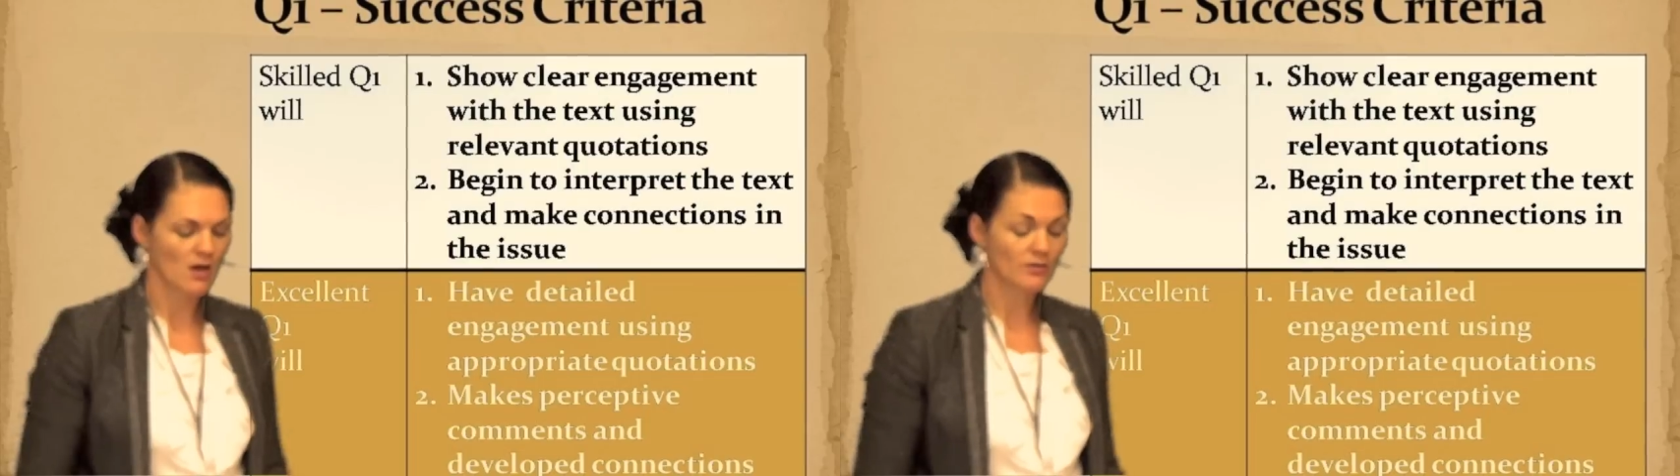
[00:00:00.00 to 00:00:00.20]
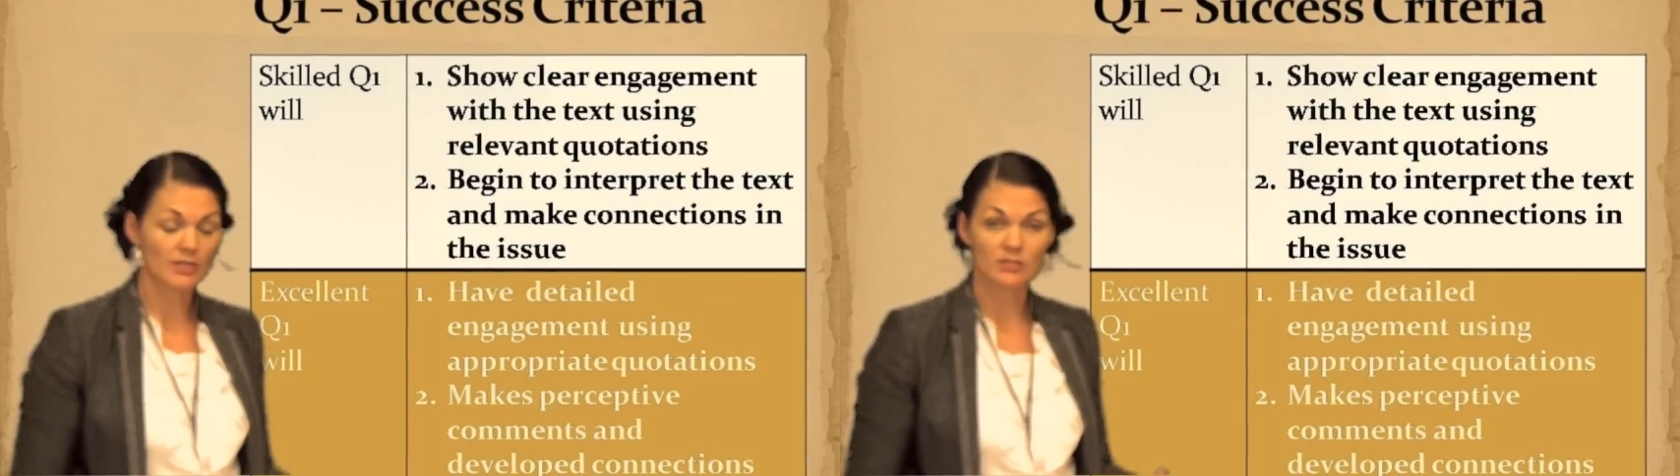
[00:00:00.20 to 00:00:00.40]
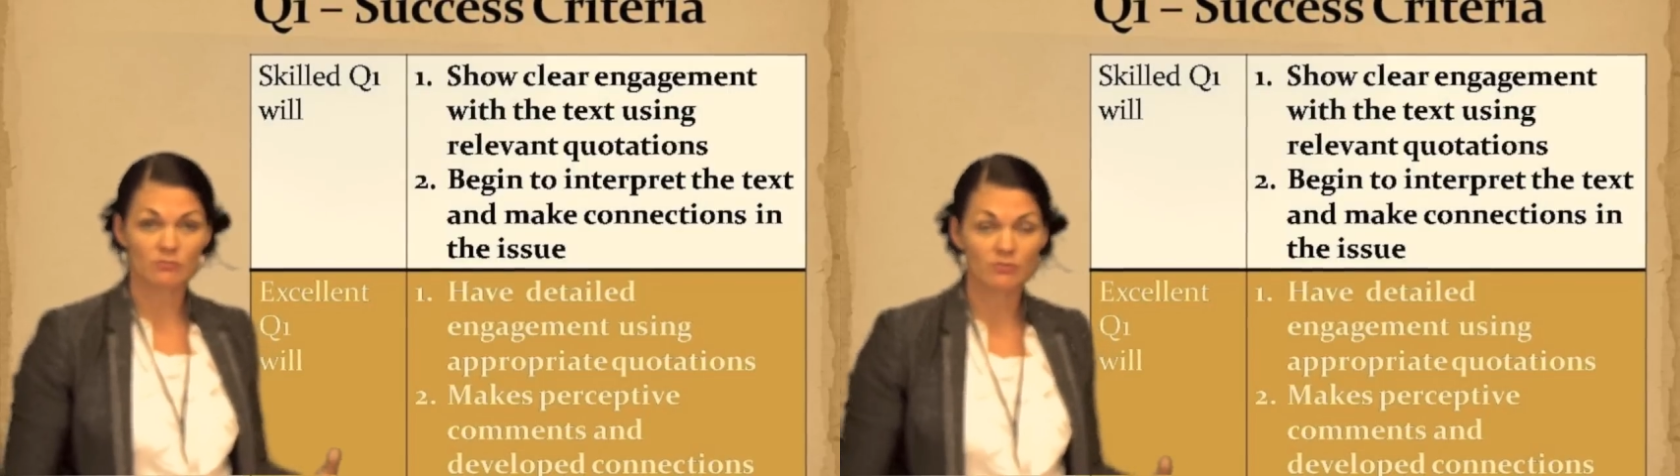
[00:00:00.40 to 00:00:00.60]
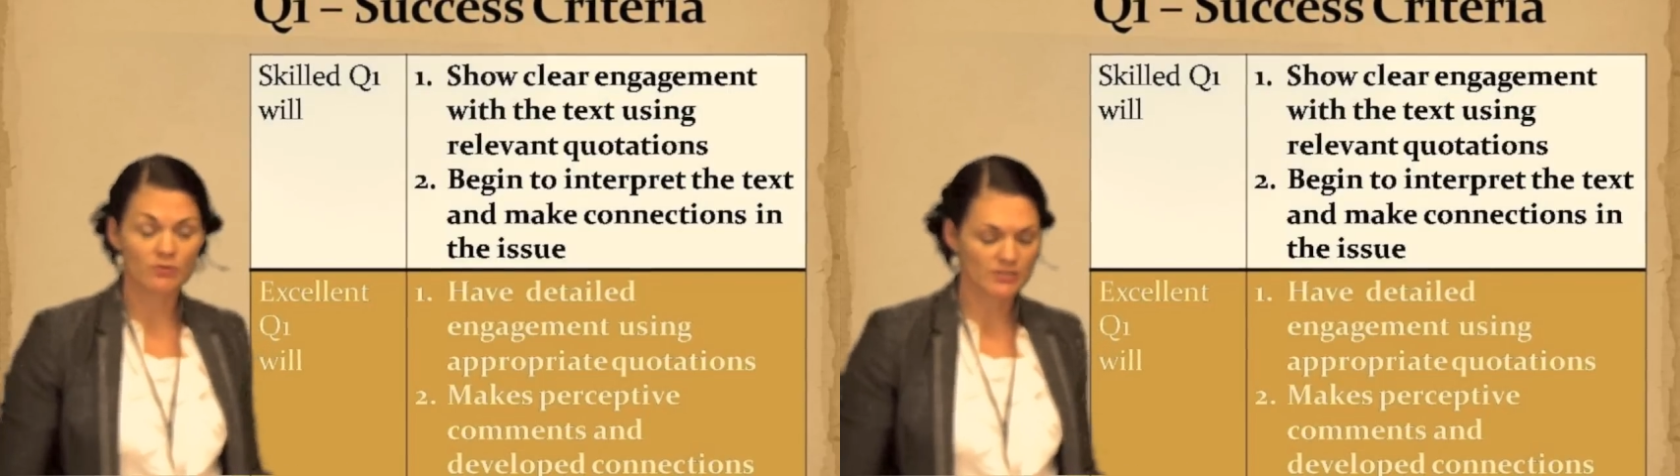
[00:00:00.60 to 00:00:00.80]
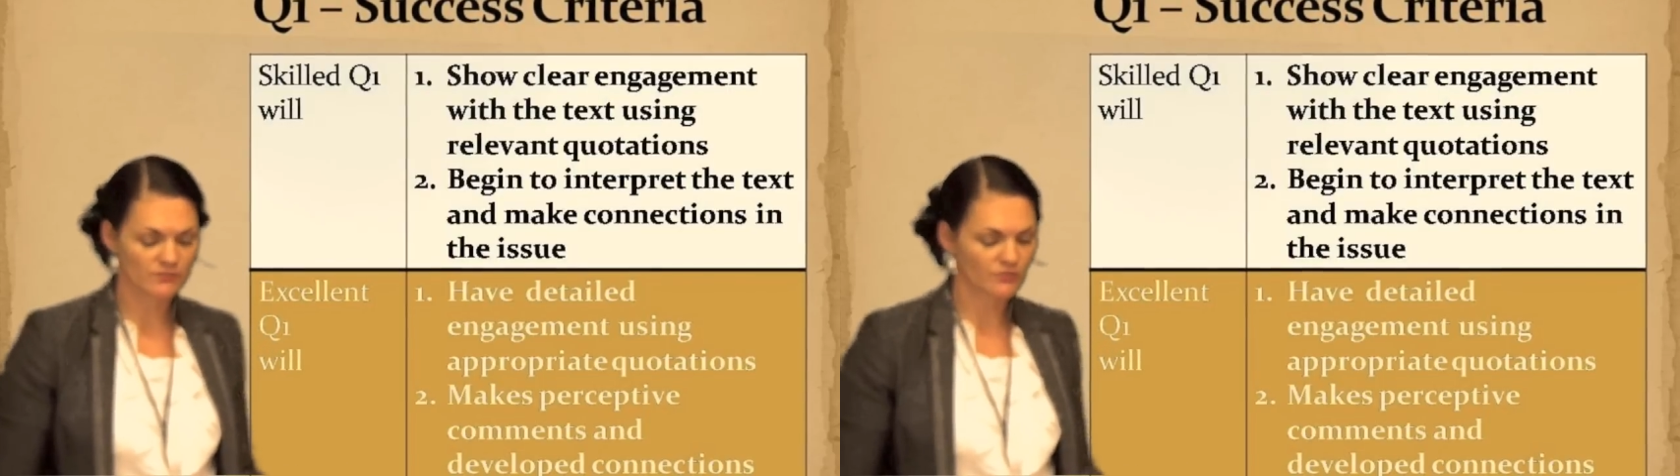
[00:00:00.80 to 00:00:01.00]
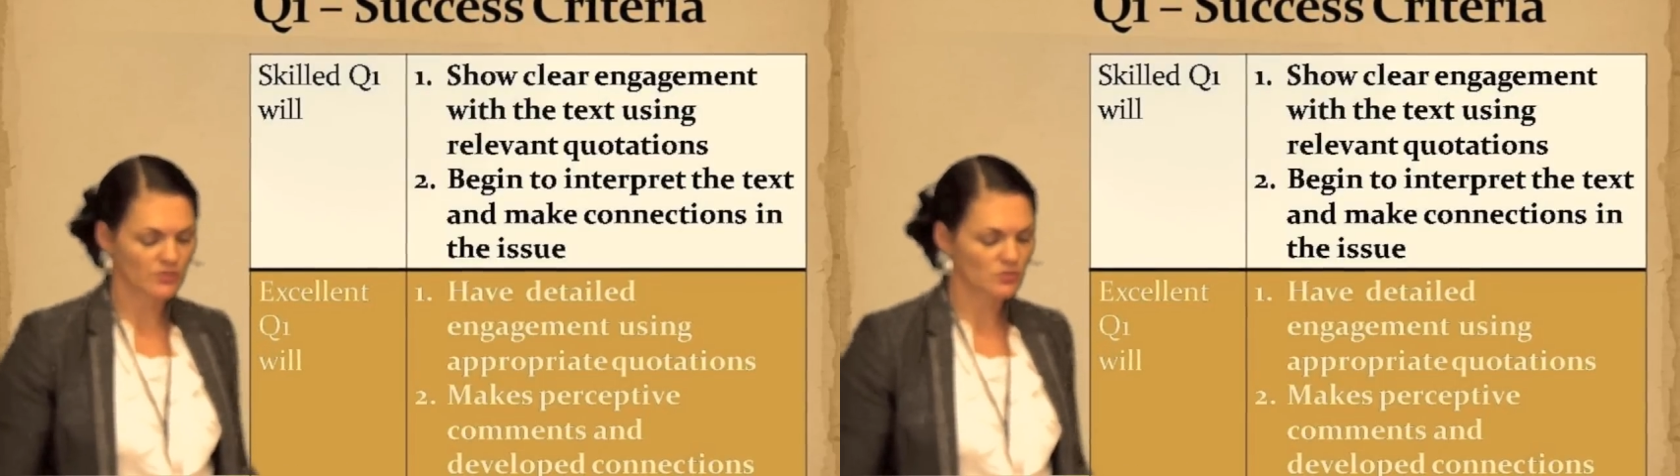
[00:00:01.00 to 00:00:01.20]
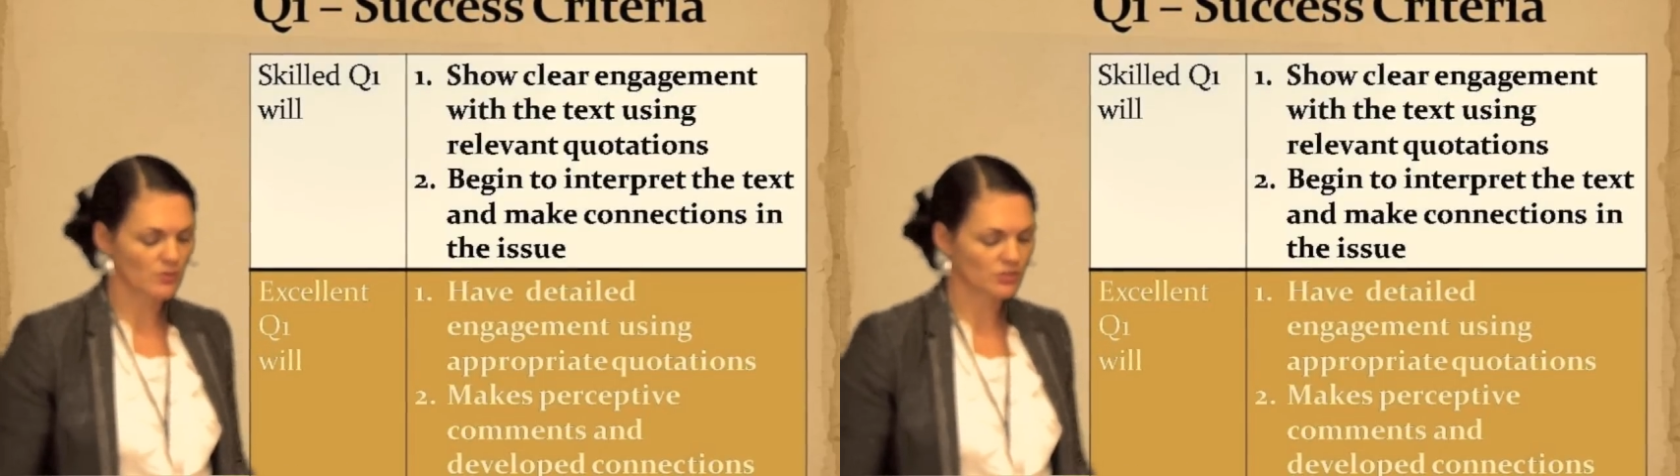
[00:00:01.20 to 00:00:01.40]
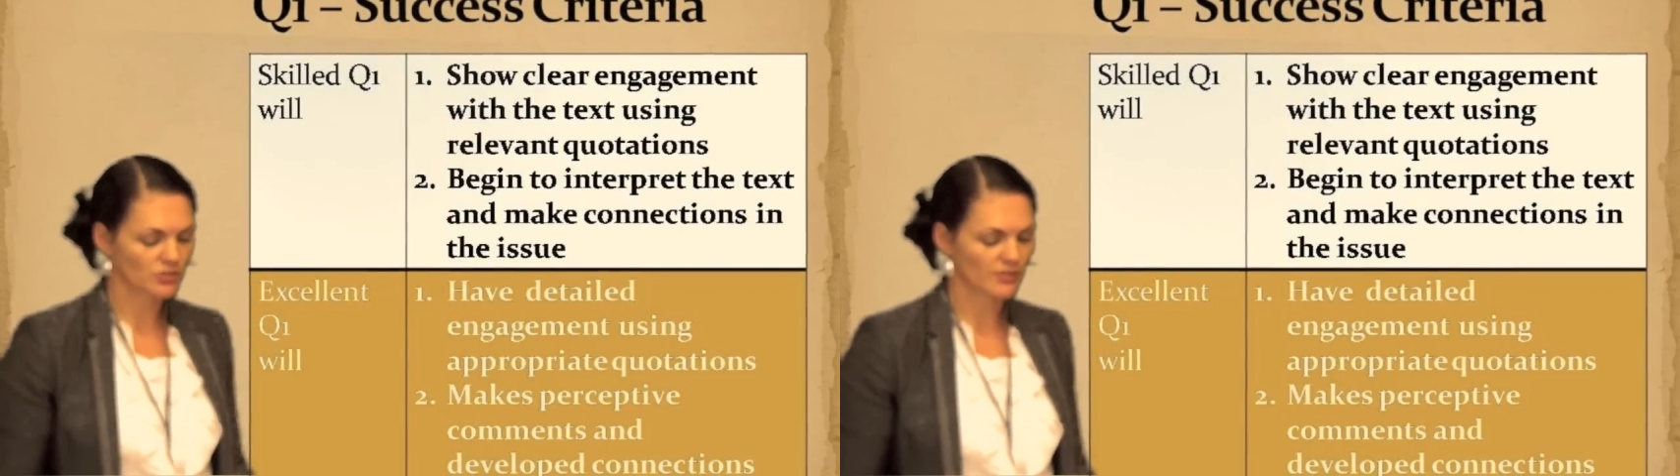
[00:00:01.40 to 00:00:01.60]
Okay, so revising for this
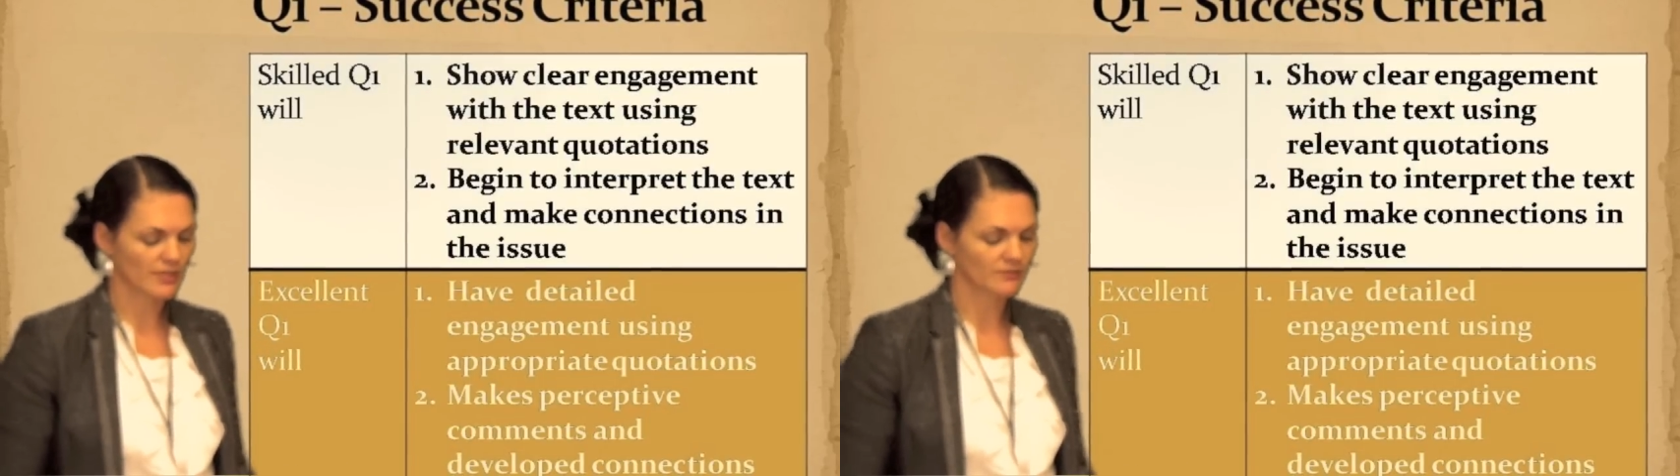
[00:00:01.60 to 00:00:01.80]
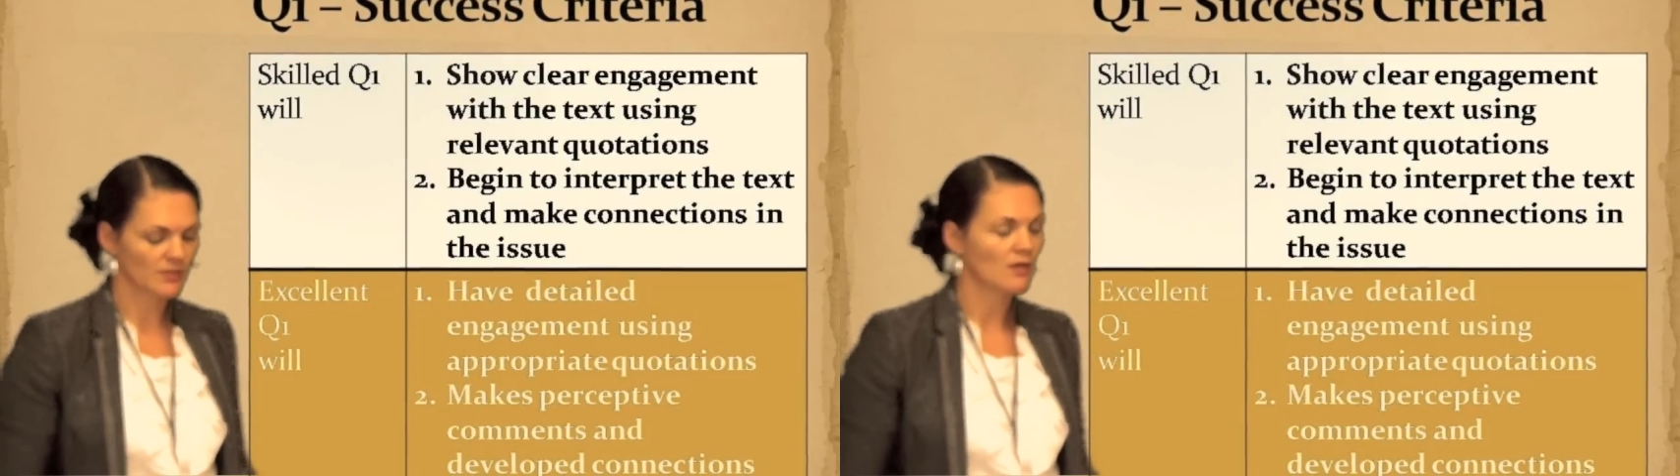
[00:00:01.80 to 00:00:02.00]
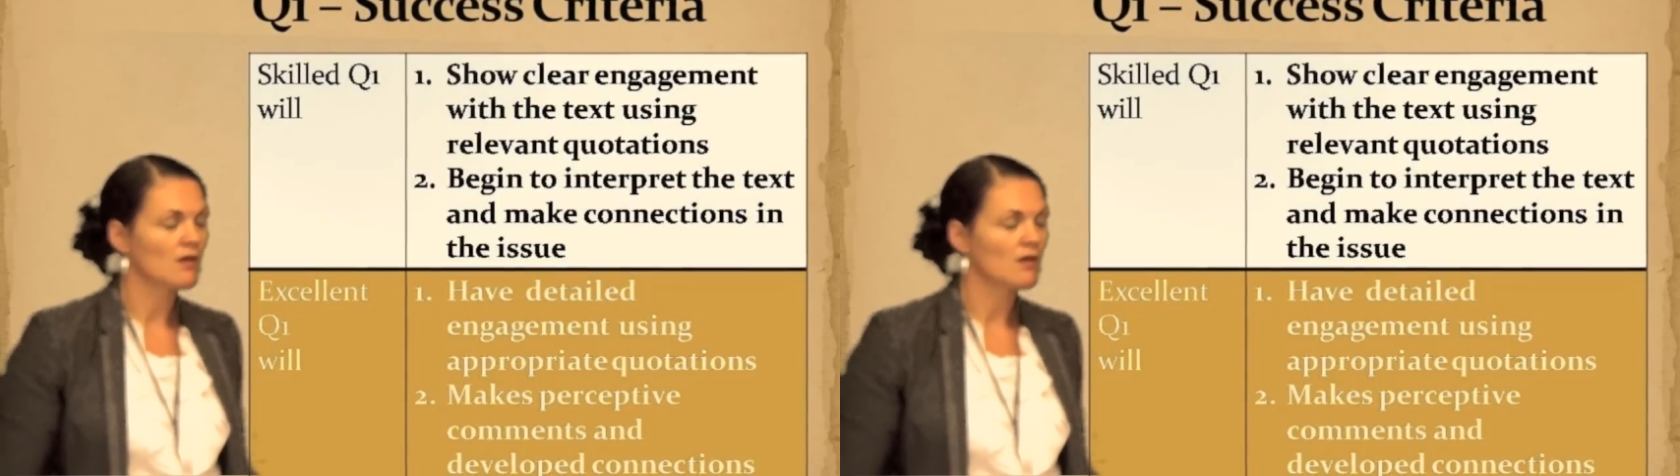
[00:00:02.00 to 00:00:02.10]
question then.